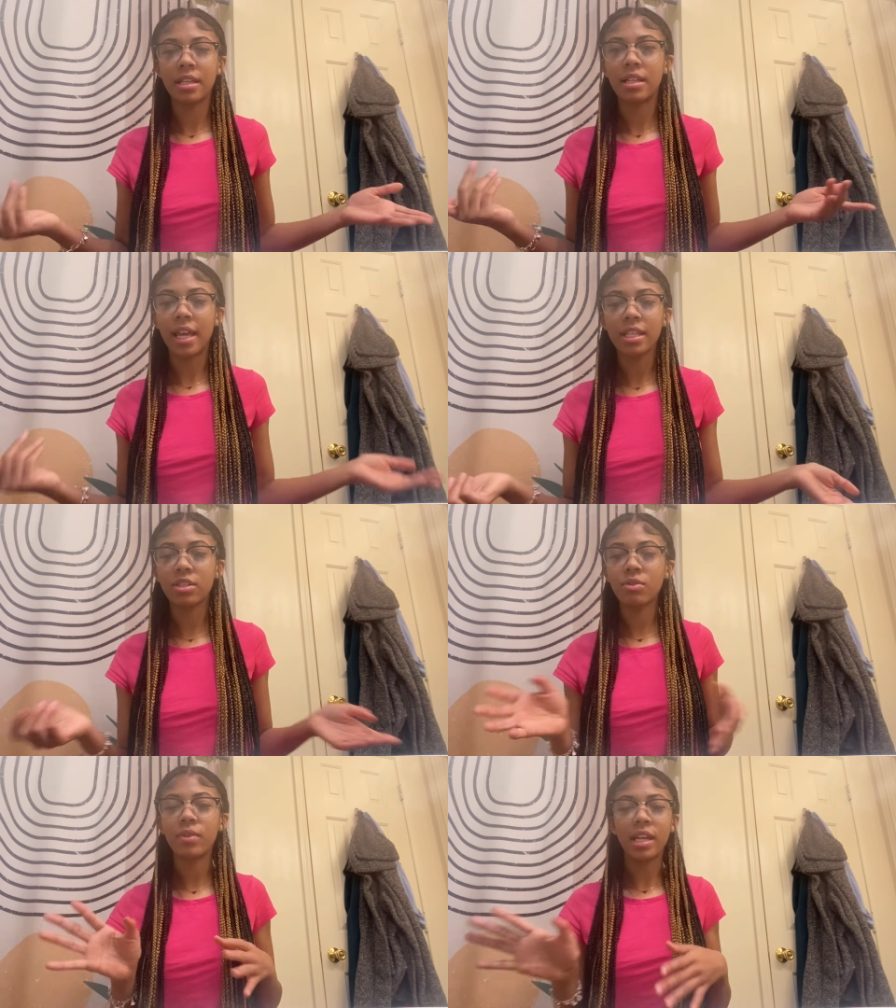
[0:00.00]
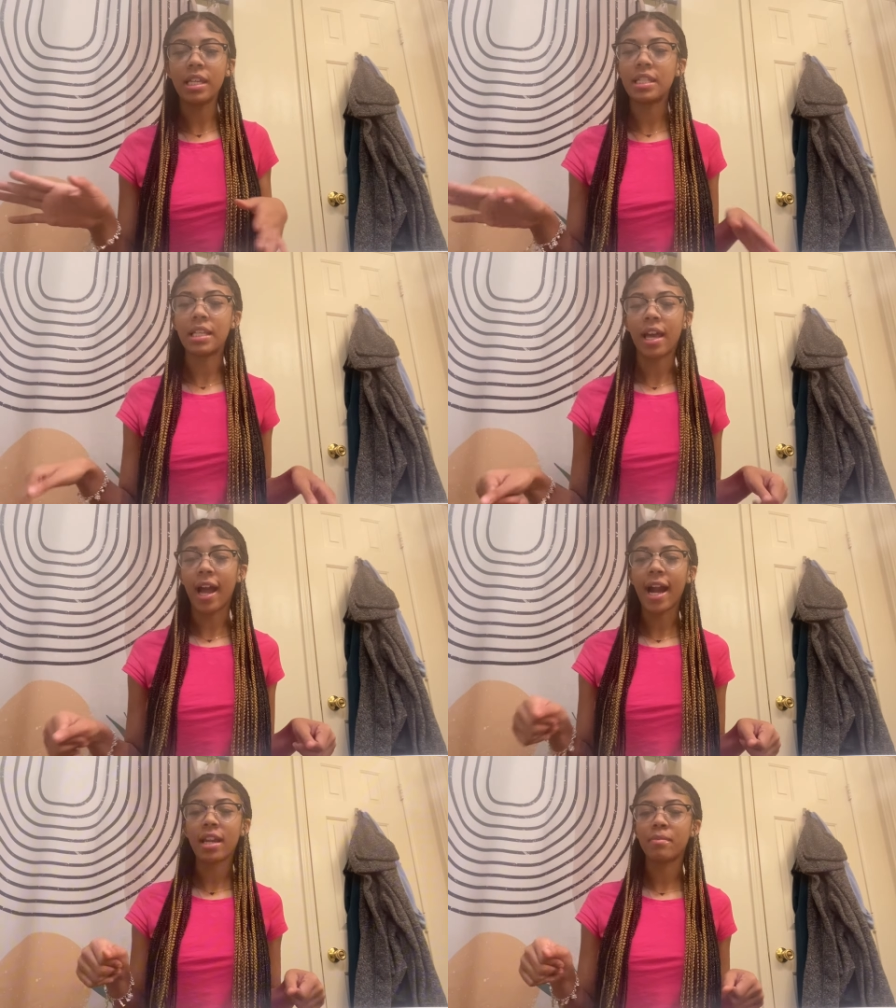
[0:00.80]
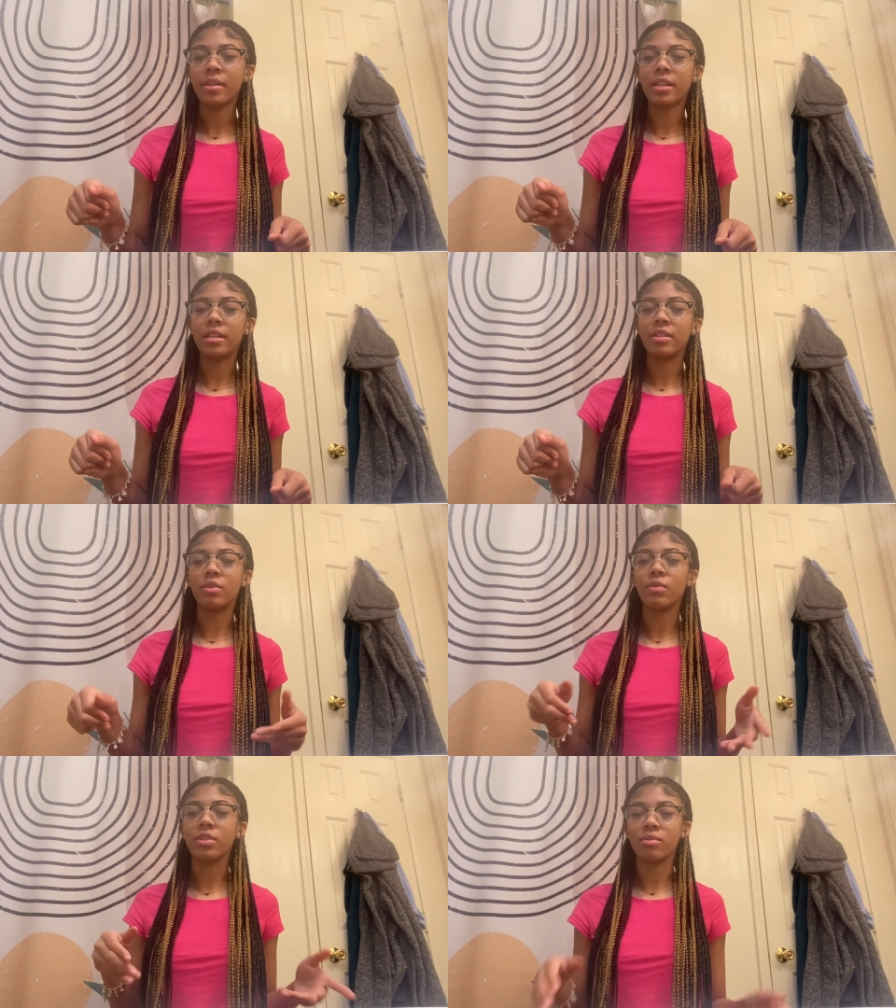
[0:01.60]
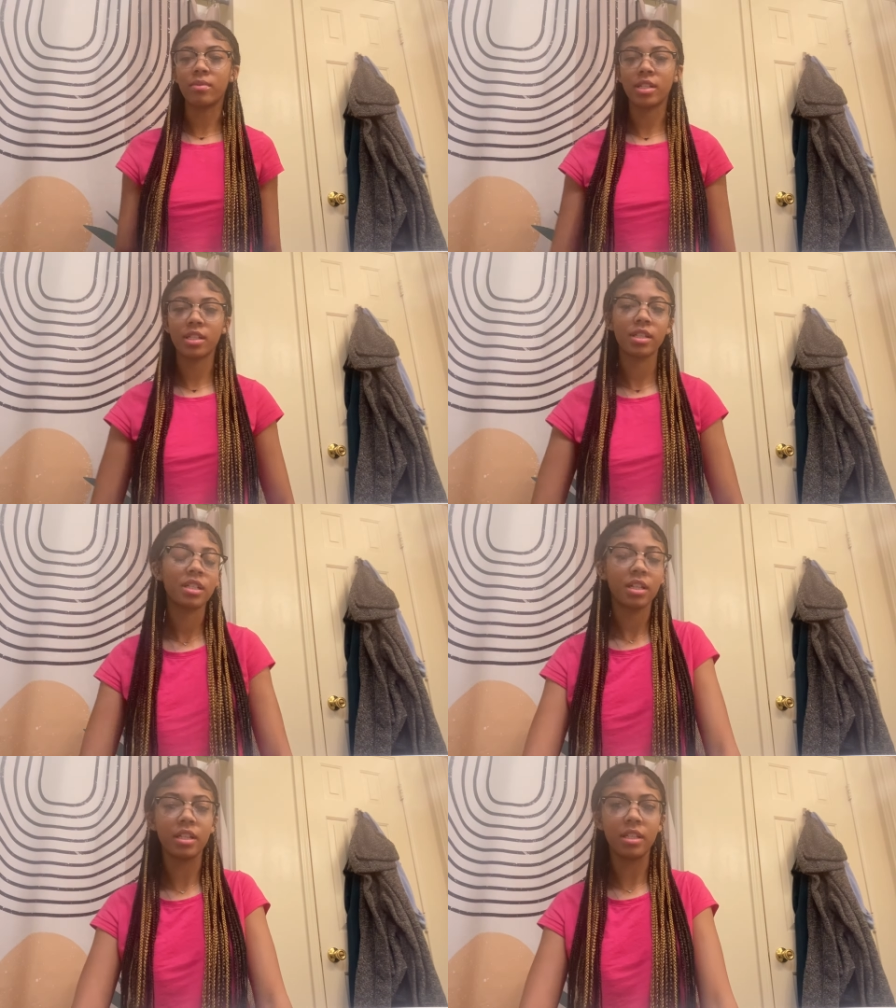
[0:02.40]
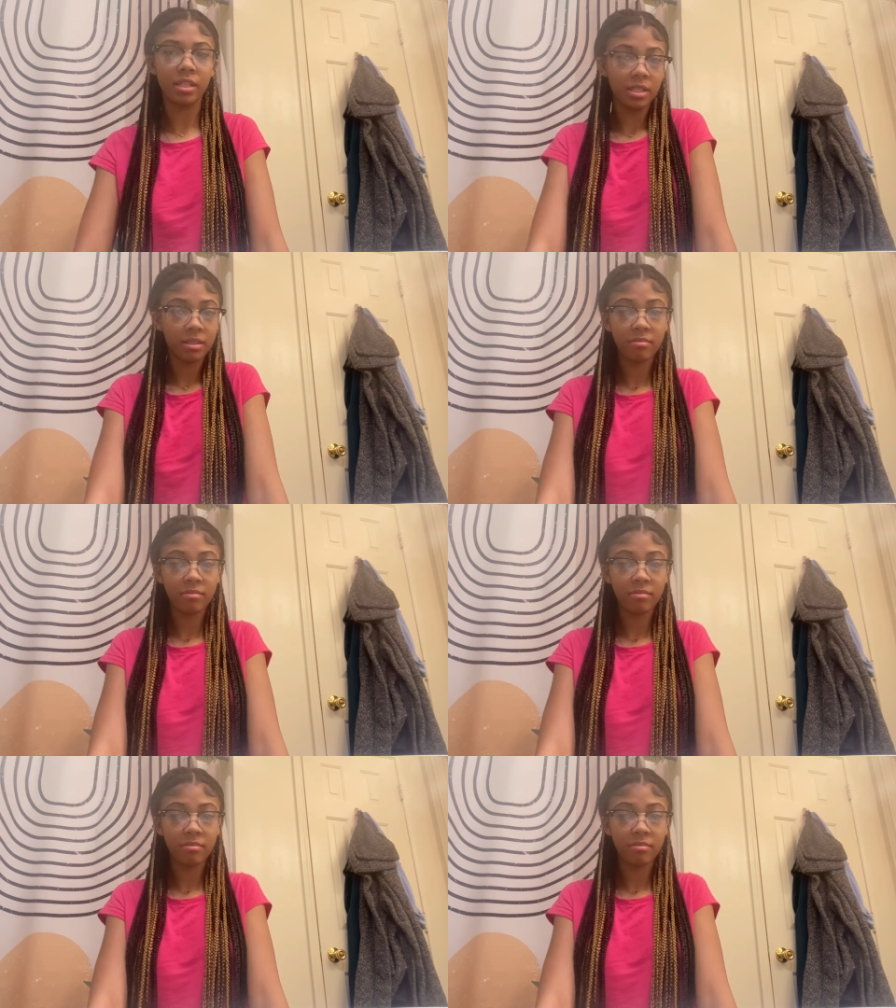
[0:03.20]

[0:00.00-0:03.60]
That's too easy. Like, I gotta be doing too much, cause.